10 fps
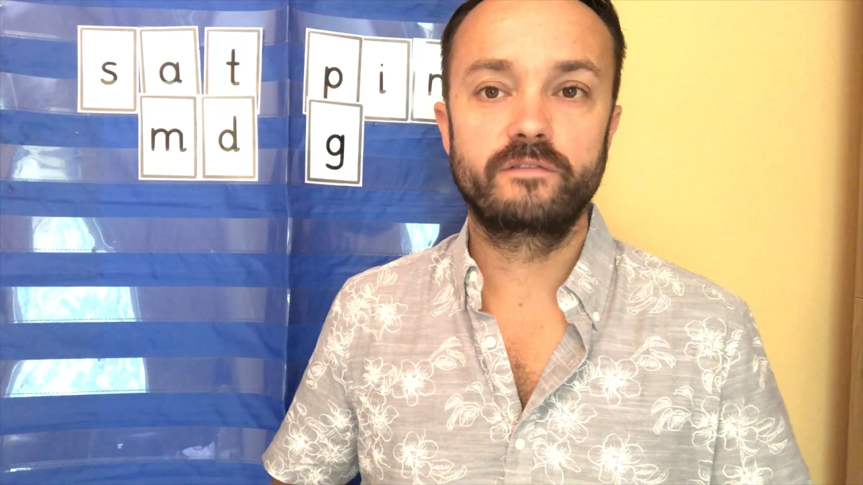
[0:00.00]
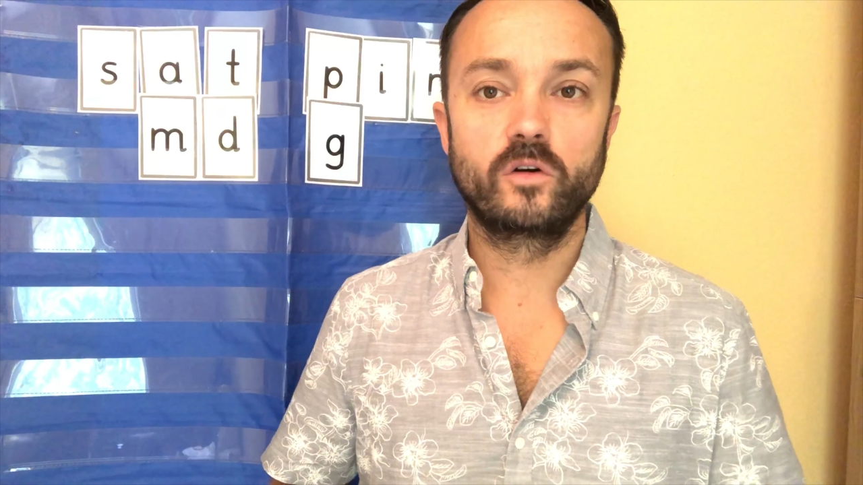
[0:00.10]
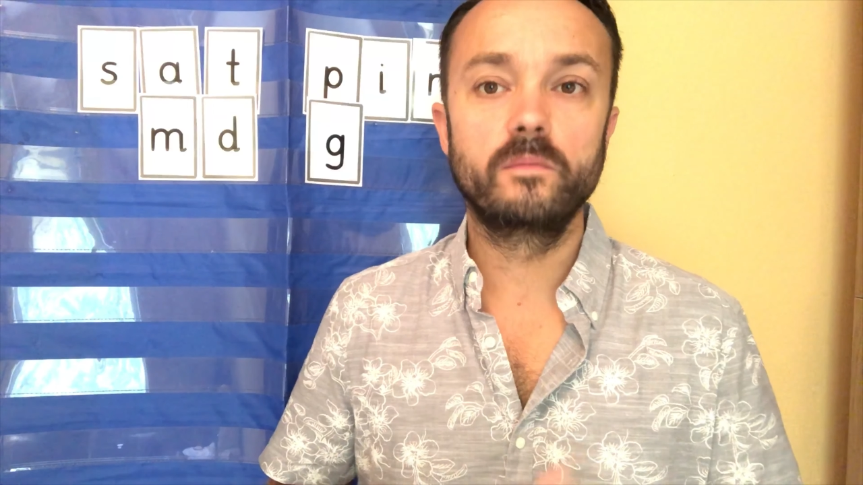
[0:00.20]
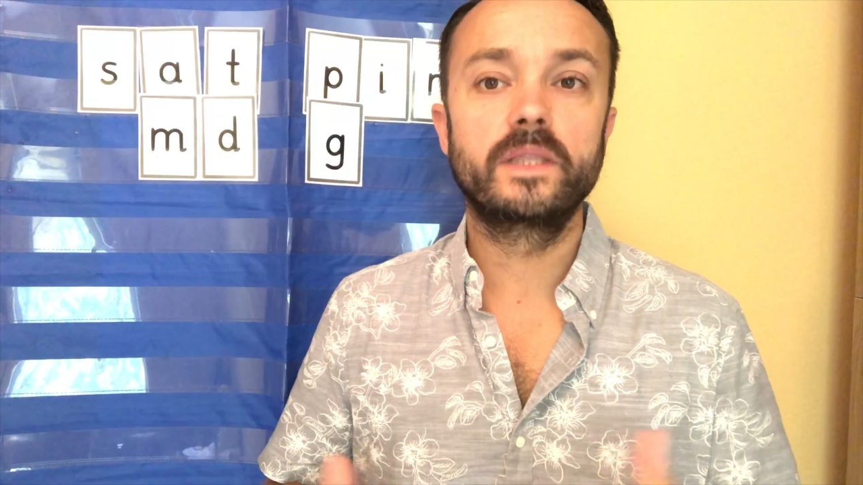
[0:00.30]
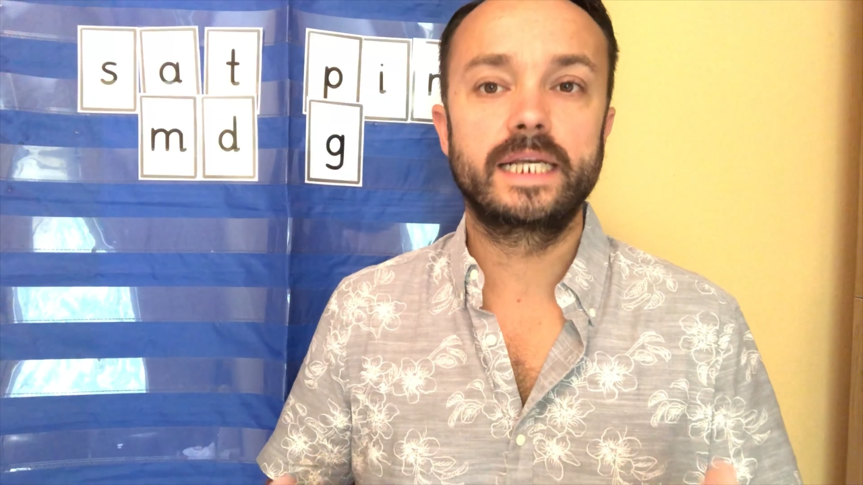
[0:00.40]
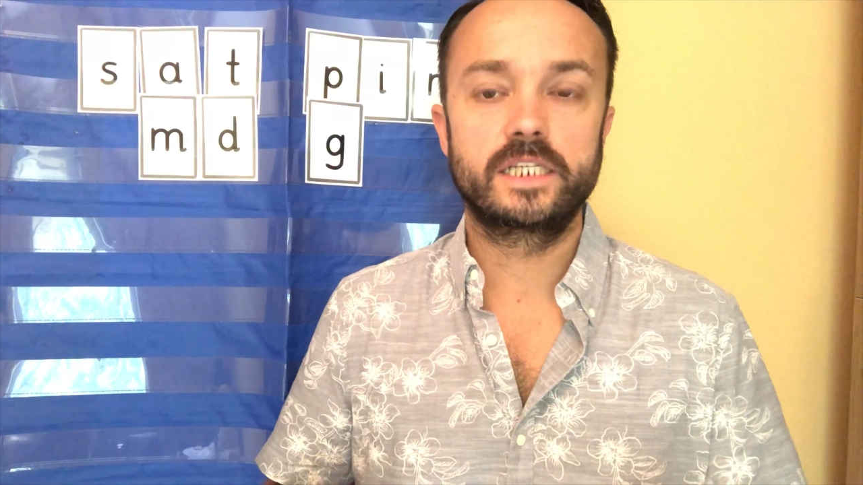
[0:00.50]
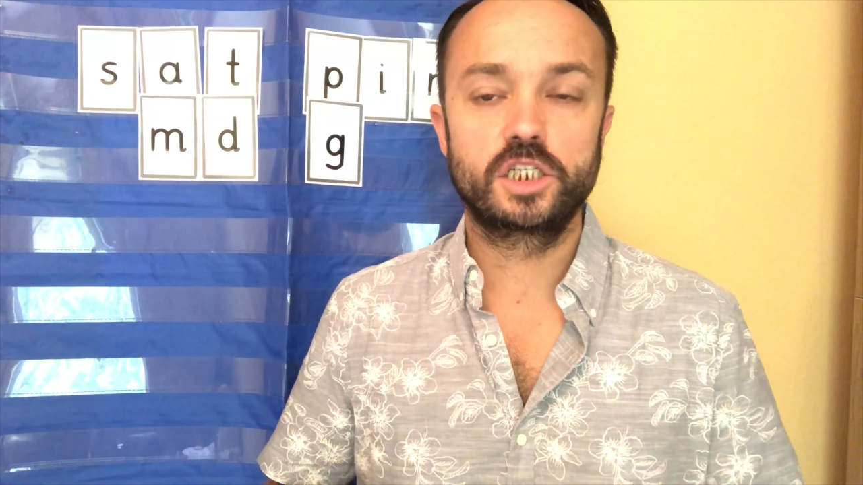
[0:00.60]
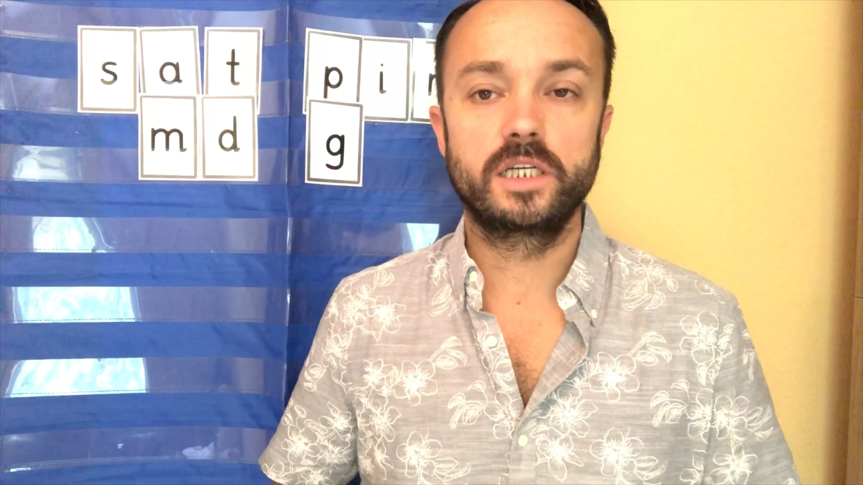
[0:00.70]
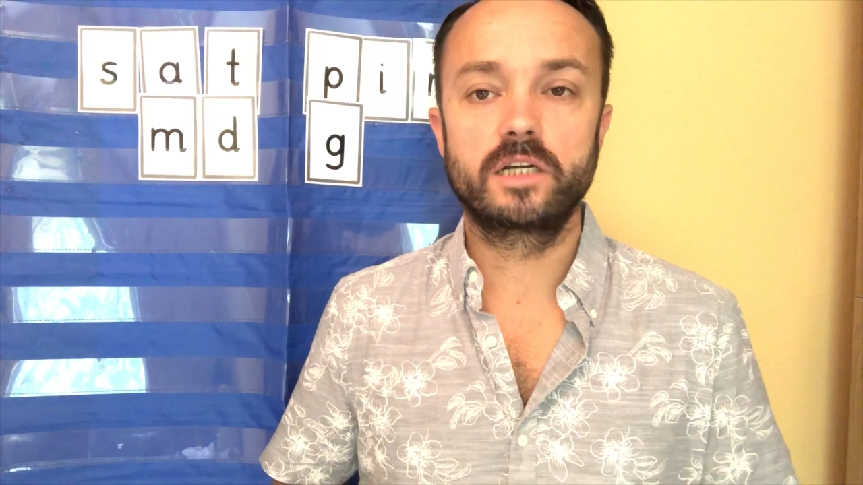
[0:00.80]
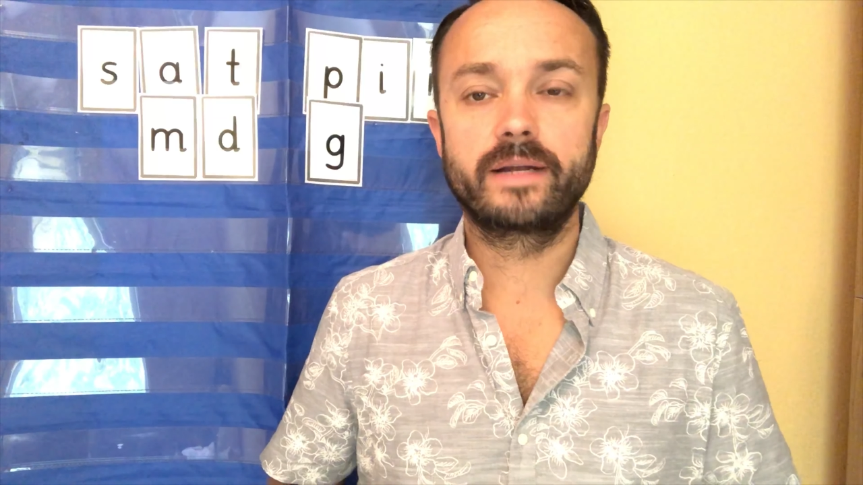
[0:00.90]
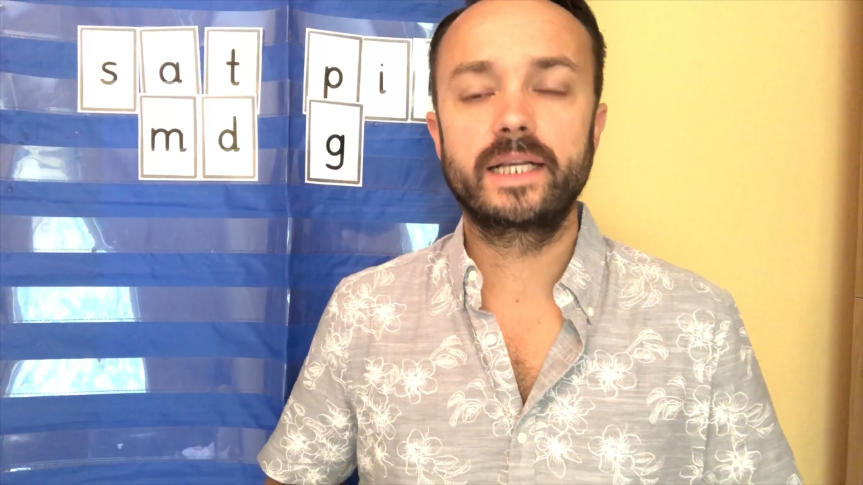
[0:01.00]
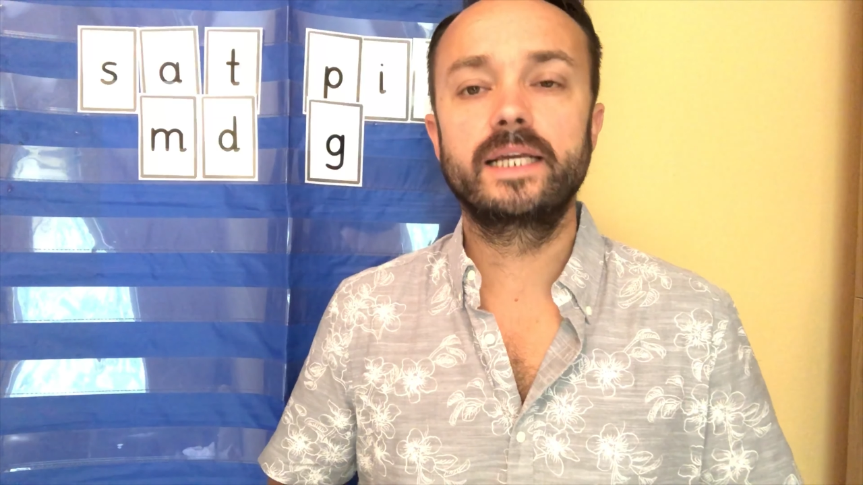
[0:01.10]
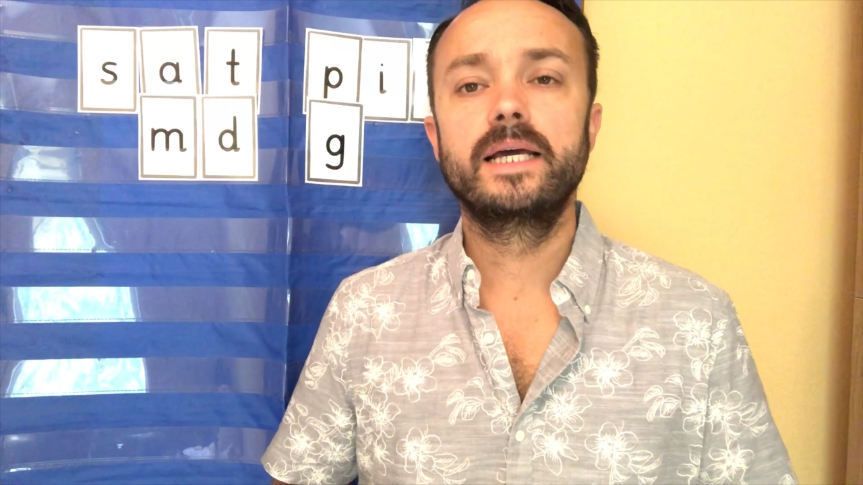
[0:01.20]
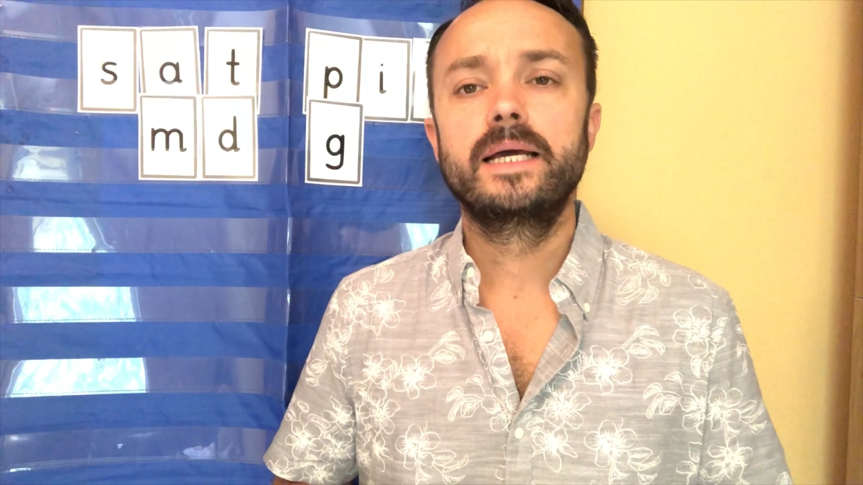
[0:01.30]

form the letter G correctly,